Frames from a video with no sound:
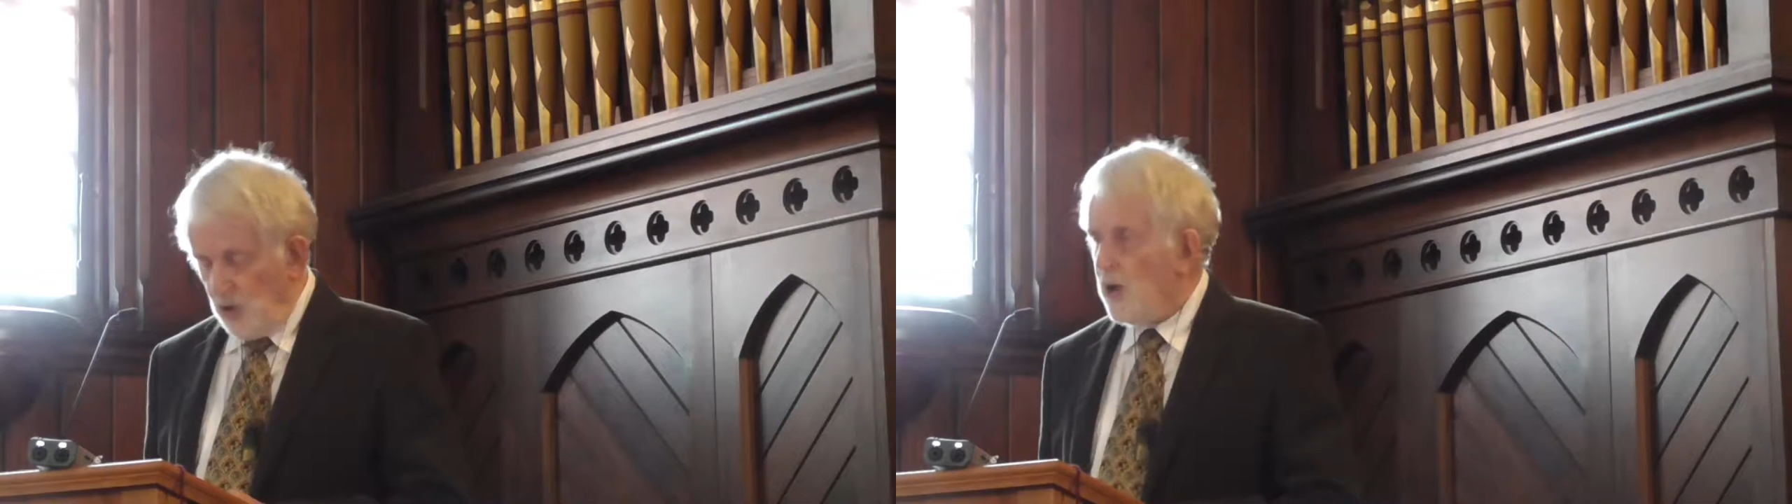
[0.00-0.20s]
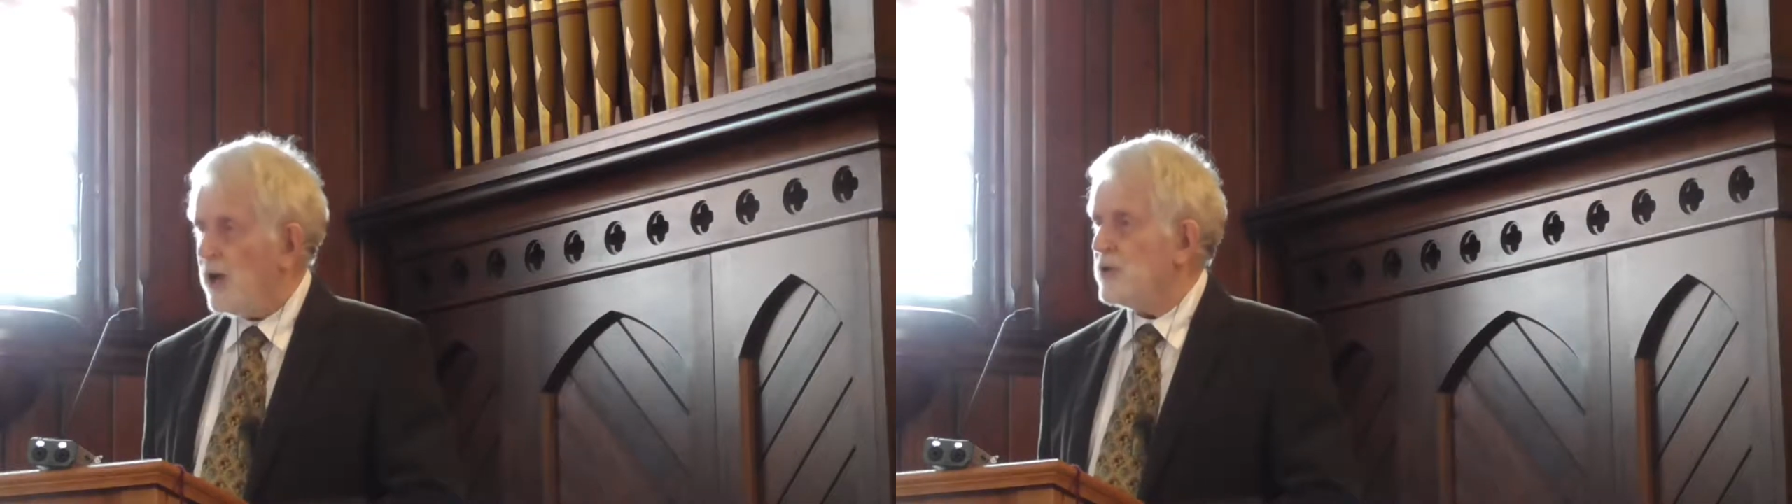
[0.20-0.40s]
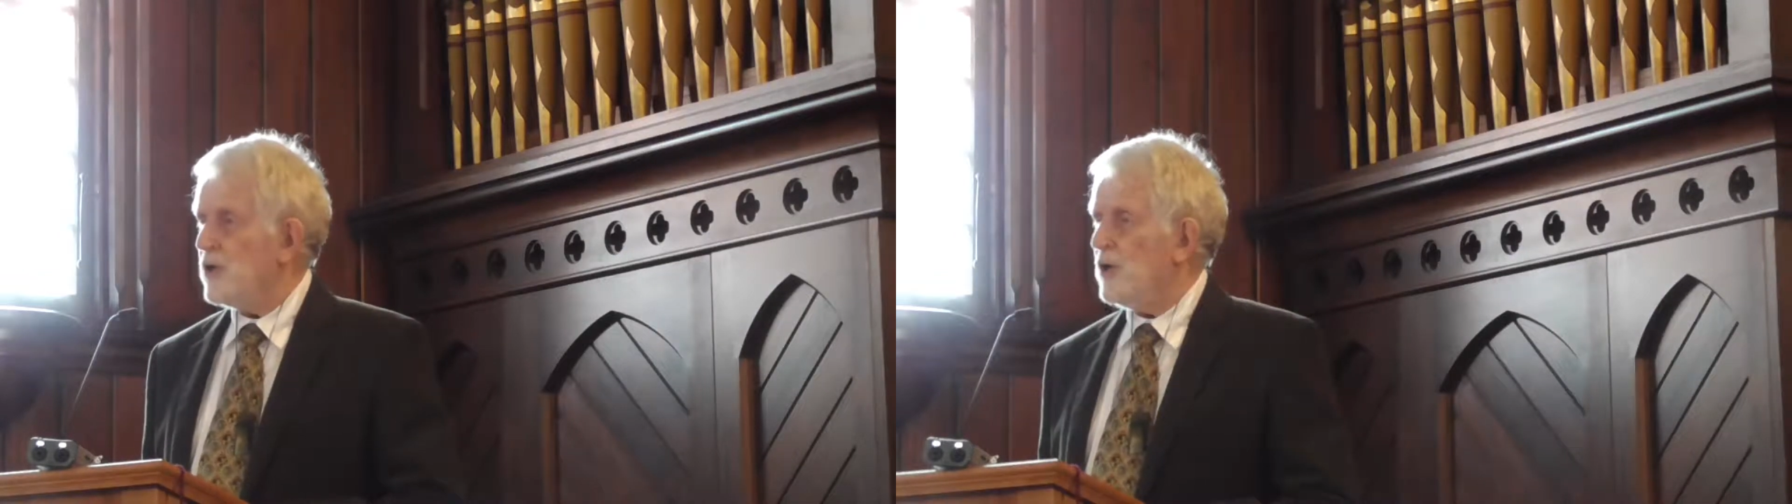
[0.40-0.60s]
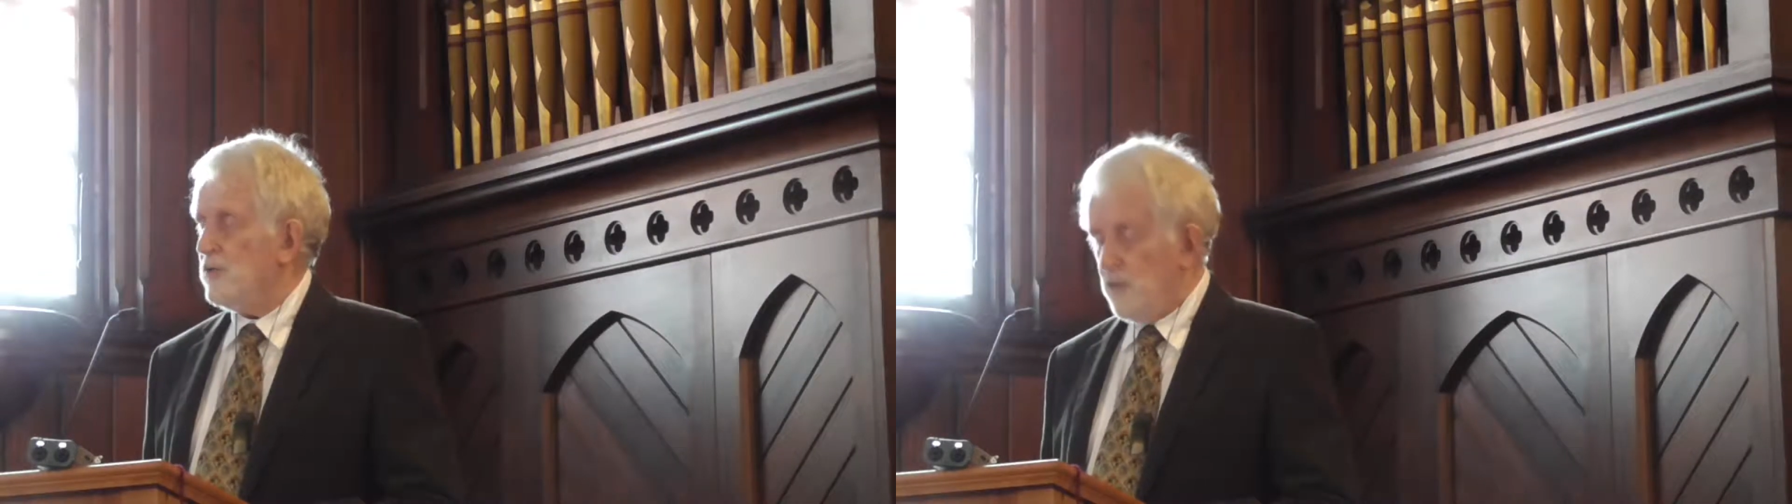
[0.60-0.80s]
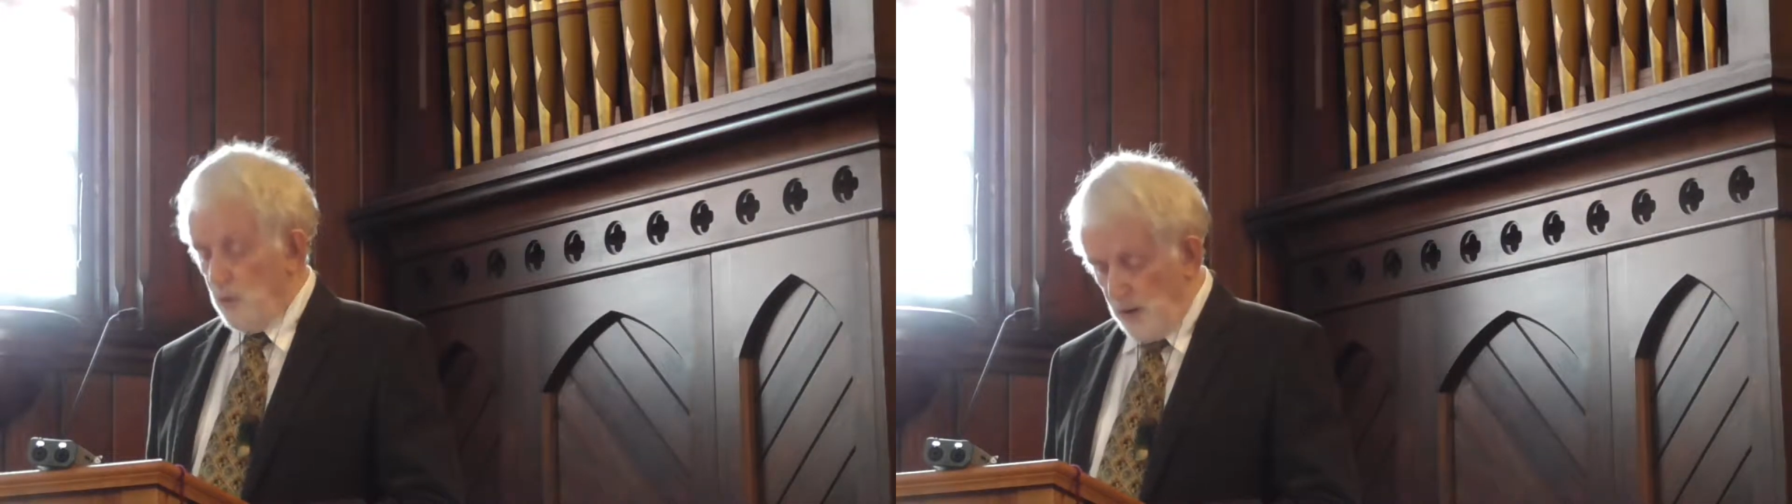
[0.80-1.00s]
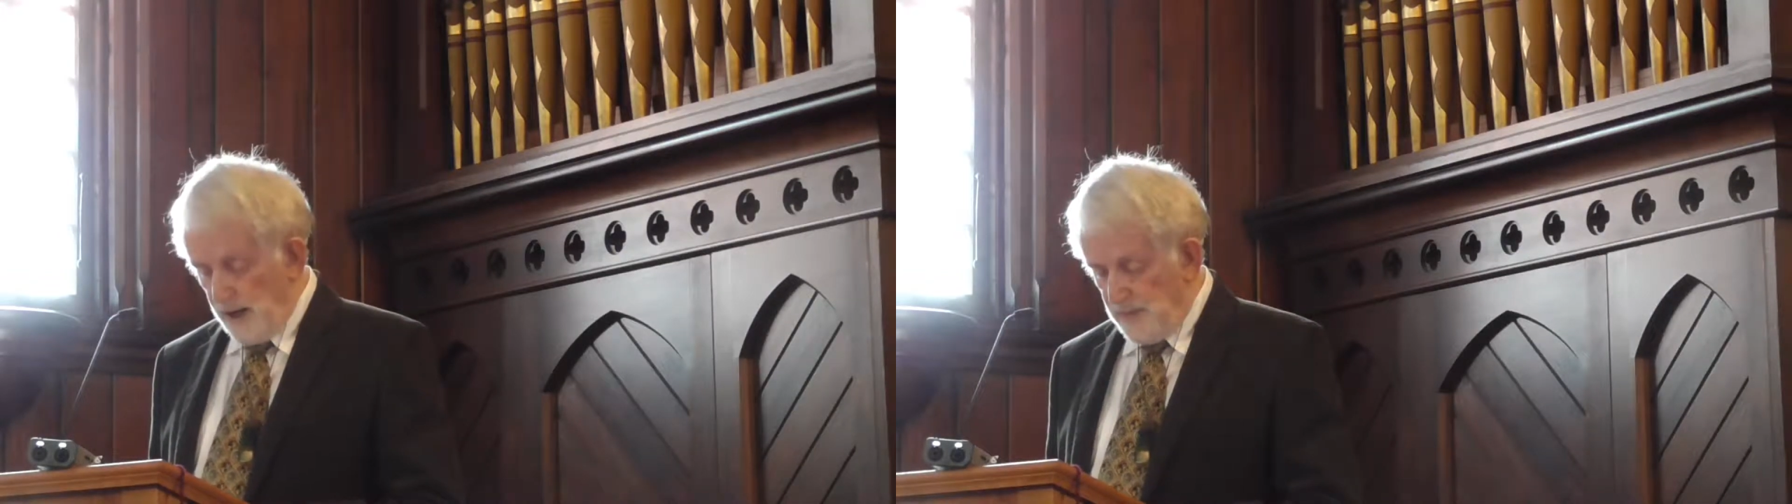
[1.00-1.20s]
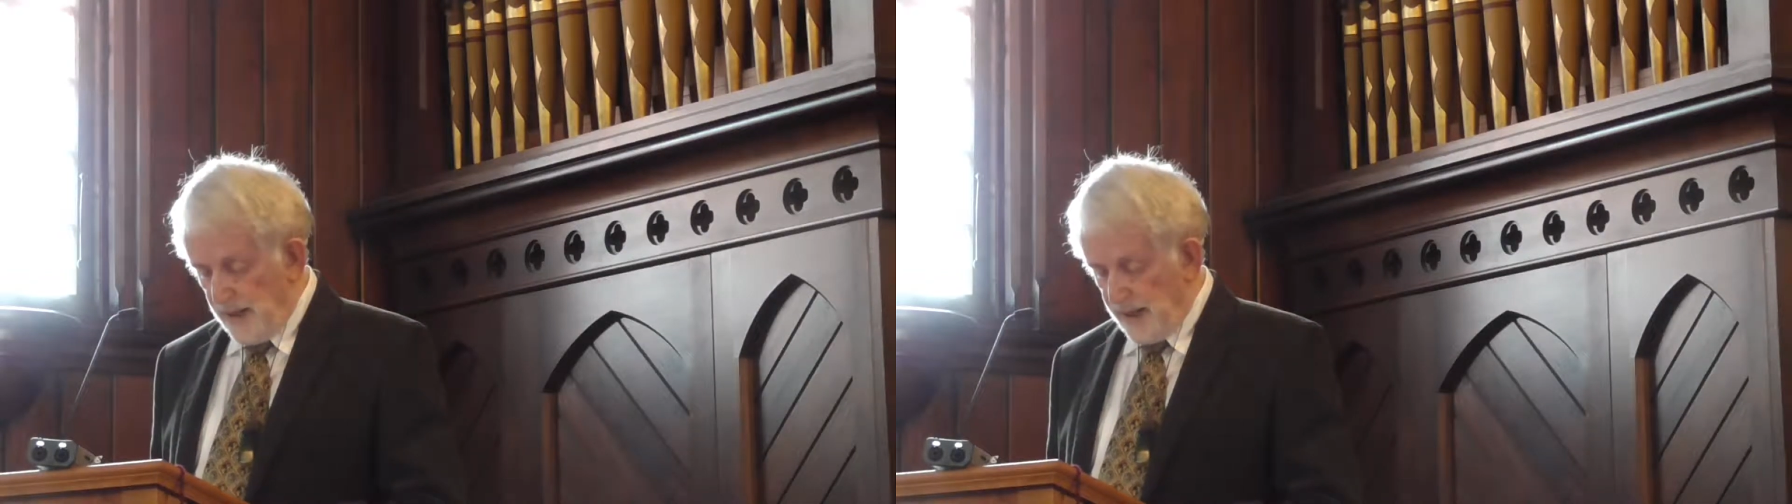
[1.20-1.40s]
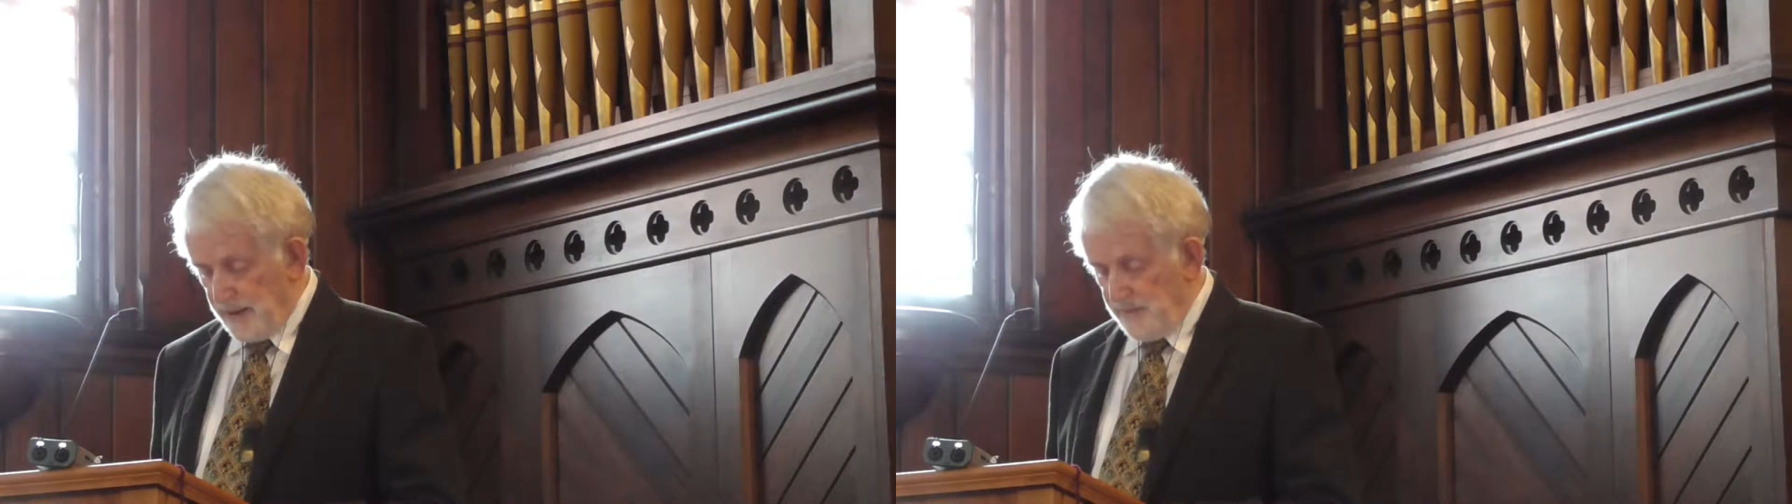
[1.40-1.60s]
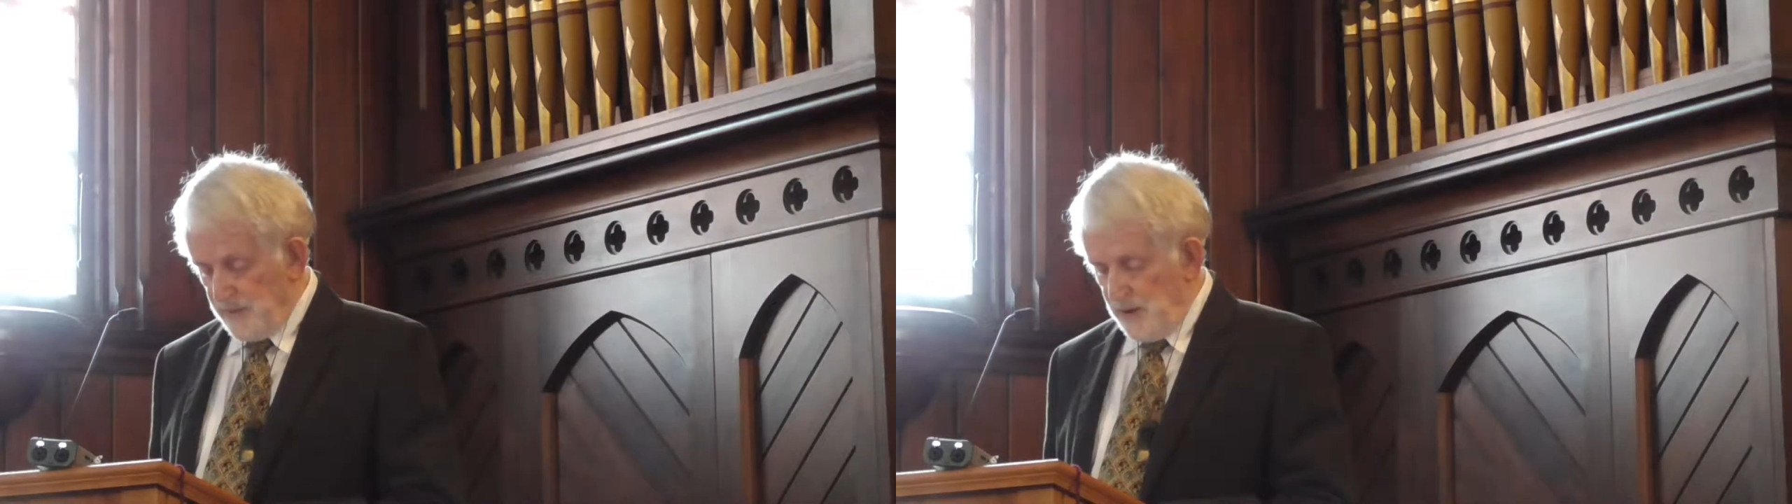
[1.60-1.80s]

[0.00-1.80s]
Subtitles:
who I had known from way back,